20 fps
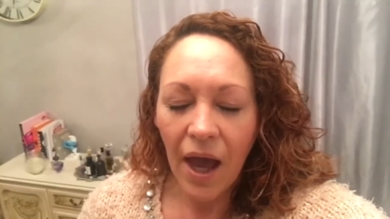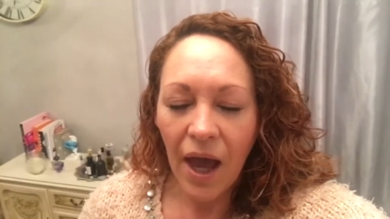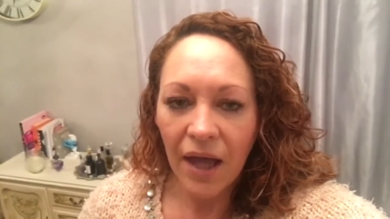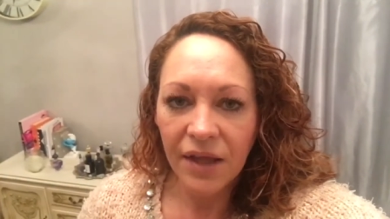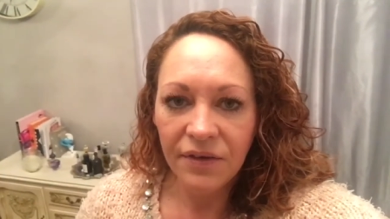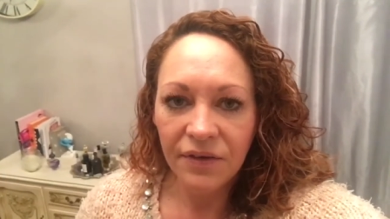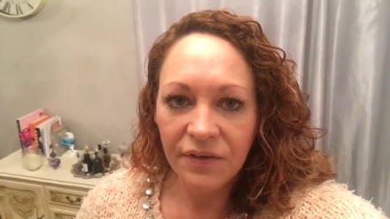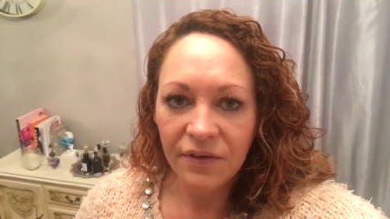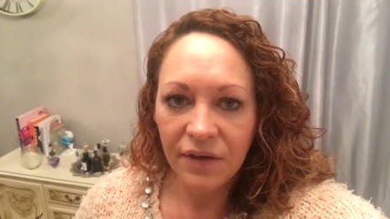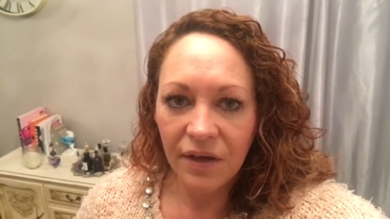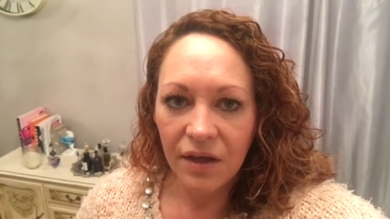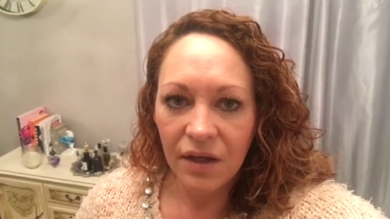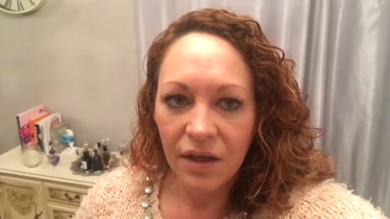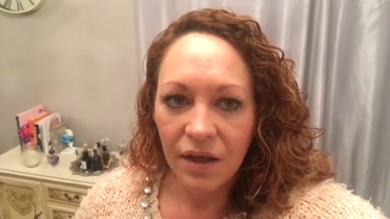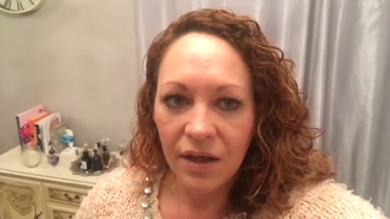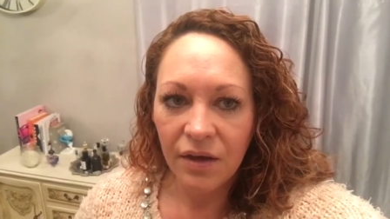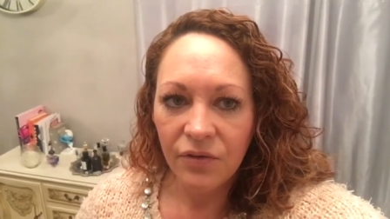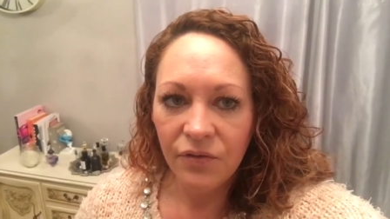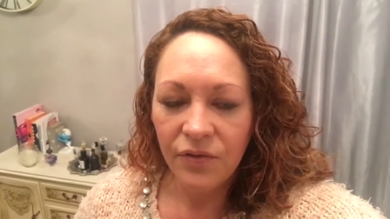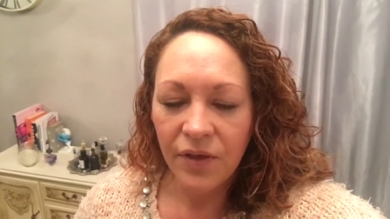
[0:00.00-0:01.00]
and seeing
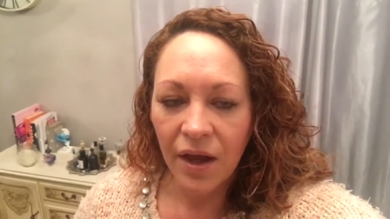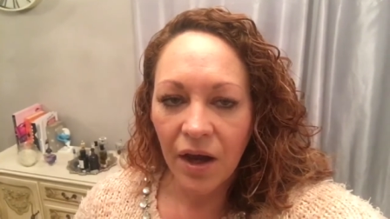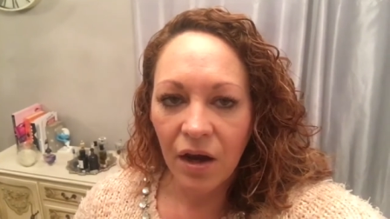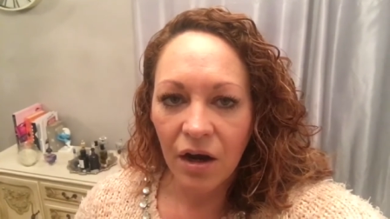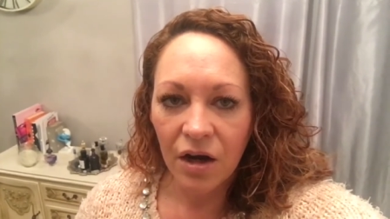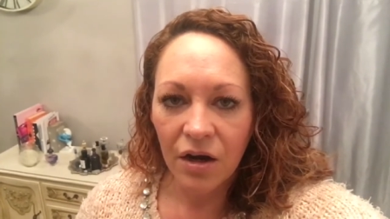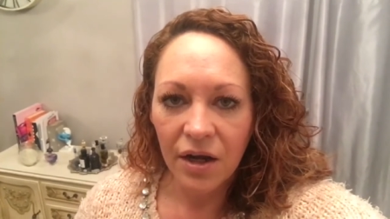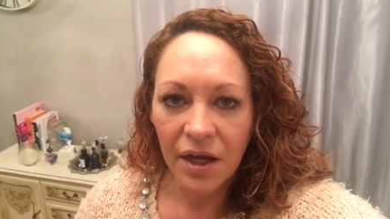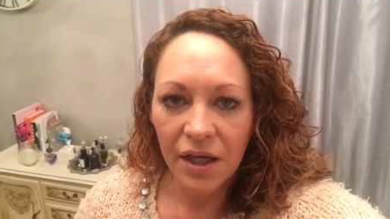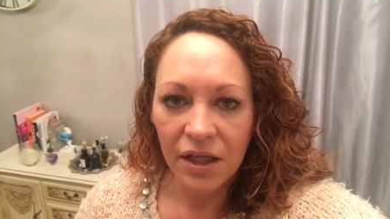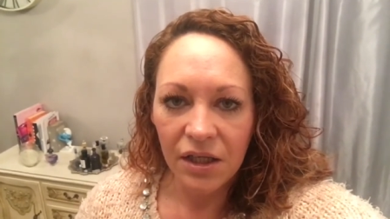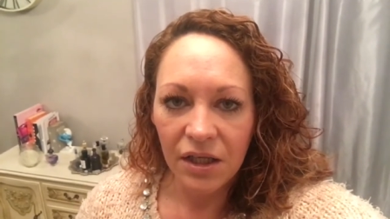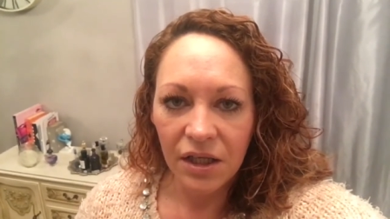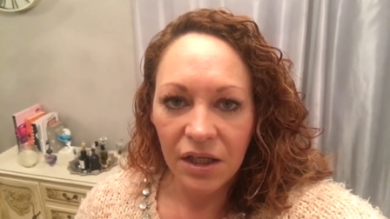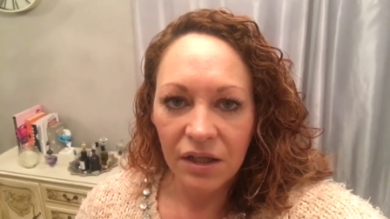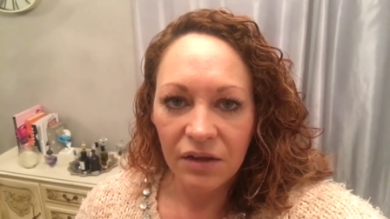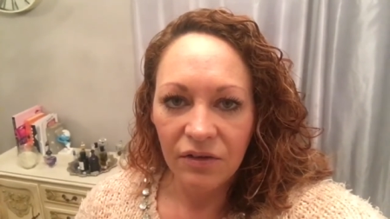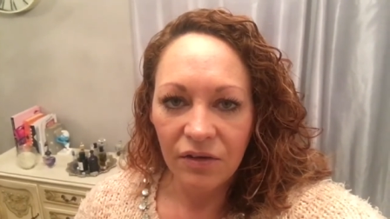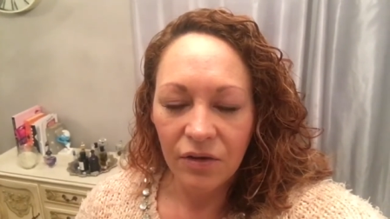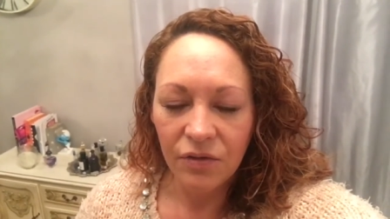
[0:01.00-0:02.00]
if there are
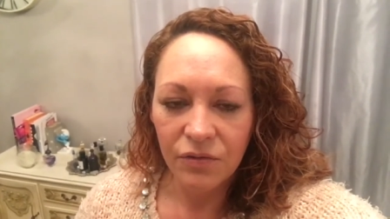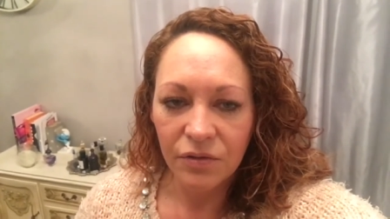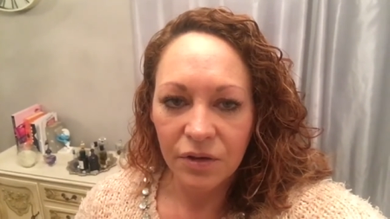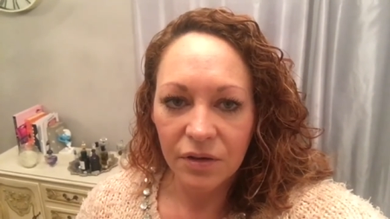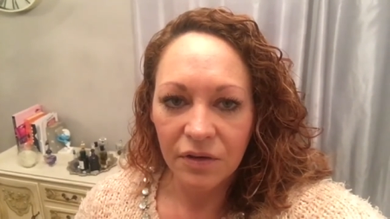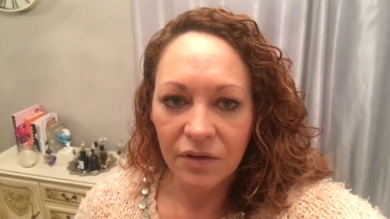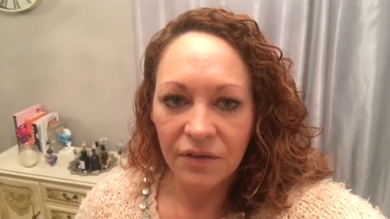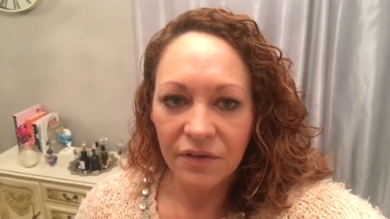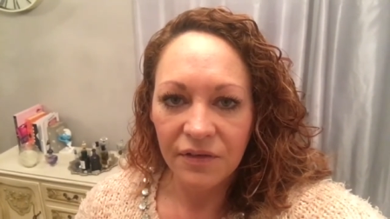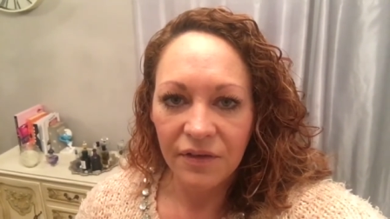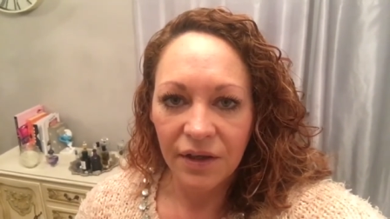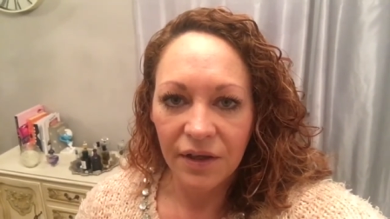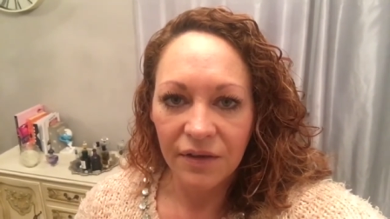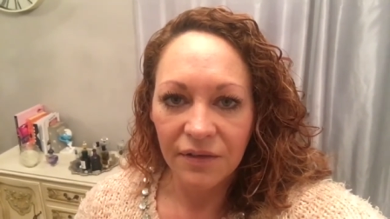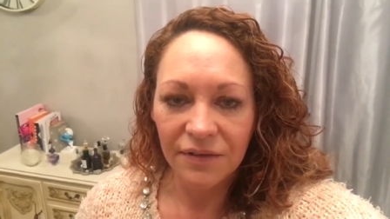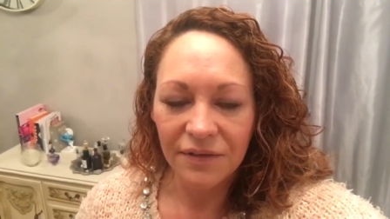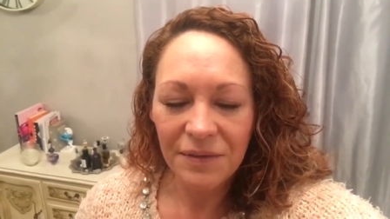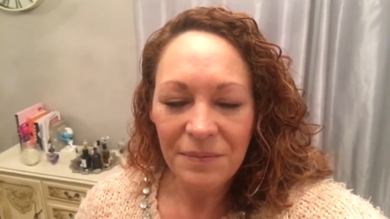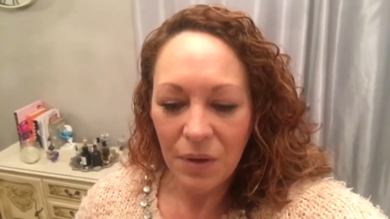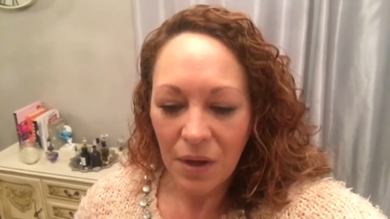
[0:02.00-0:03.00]
any
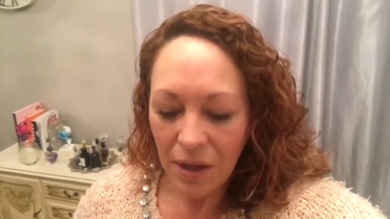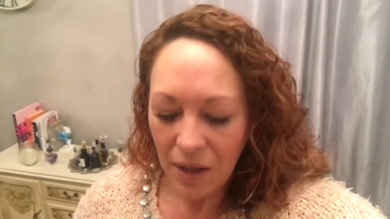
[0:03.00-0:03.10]
differences.